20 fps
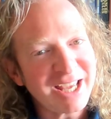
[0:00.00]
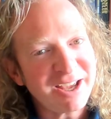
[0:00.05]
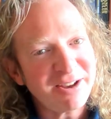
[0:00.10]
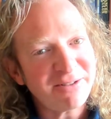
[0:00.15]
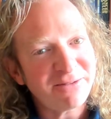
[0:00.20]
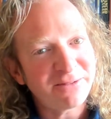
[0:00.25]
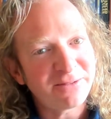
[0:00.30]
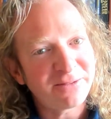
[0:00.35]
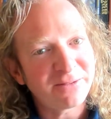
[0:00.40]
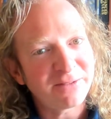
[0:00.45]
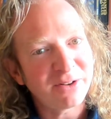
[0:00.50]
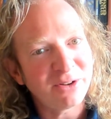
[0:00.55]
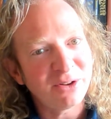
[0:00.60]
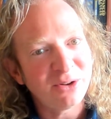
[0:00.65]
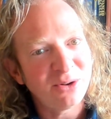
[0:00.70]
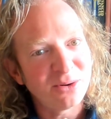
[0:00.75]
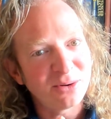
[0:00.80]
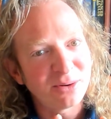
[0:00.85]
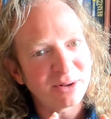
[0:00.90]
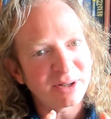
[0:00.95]
if
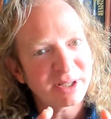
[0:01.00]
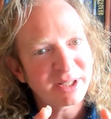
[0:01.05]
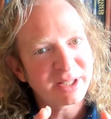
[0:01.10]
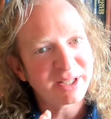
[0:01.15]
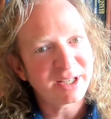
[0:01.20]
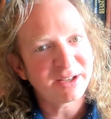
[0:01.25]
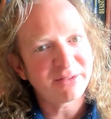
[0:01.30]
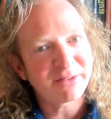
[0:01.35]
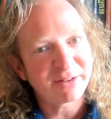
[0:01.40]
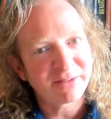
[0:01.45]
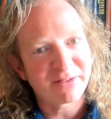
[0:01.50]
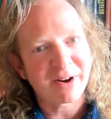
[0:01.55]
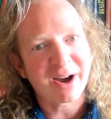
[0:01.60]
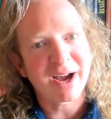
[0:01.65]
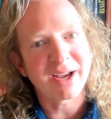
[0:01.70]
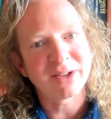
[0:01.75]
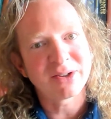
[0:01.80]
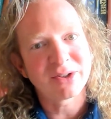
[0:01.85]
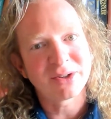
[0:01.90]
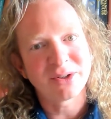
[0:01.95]
you could give
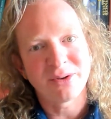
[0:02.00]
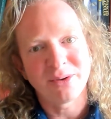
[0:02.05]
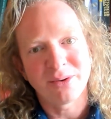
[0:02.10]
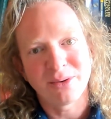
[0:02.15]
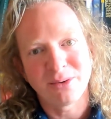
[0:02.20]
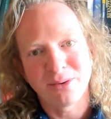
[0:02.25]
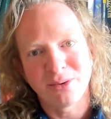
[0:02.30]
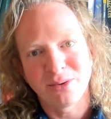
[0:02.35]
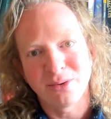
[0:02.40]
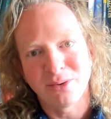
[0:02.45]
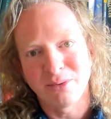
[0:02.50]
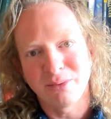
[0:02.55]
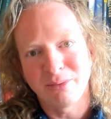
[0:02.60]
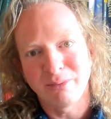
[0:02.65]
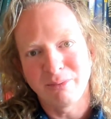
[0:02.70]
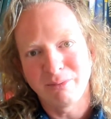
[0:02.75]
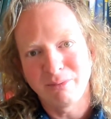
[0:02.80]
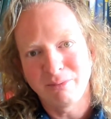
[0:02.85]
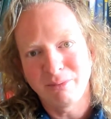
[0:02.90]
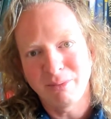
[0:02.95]
advice to,
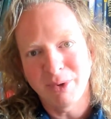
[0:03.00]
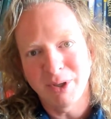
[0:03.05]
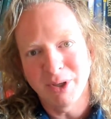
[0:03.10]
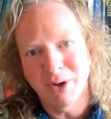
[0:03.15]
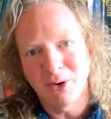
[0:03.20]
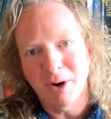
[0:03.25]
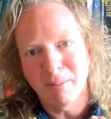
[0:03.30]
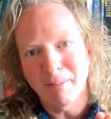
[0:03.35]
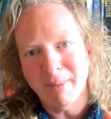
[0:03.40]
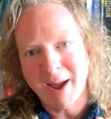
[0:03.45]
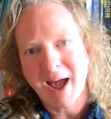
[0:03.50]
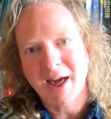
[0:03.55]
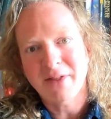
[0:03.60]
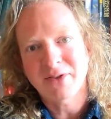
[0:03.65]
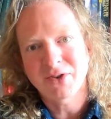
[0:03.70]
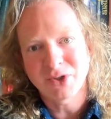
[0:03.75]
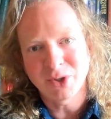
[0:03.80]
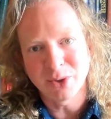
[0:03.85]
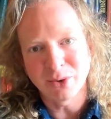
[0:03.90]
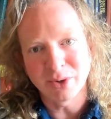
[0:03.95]
you know, a
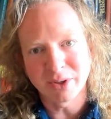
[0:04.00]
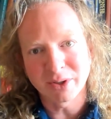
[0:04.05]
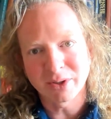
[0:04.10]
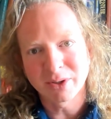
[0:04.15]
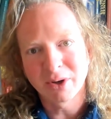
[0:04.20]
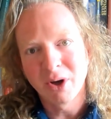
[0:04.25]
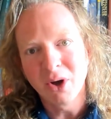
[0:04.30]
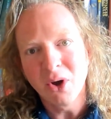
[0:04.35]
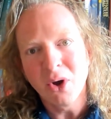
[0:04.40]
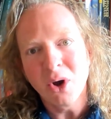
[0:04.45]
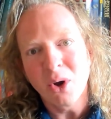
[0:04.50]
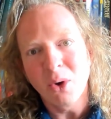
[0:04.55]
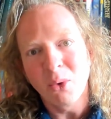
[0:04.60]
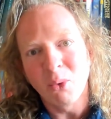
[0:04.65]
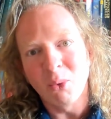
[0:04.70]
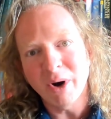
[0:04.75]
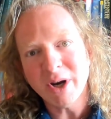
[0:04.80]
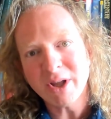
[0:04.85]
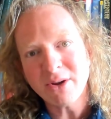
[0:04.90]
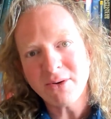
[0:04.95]
math student, what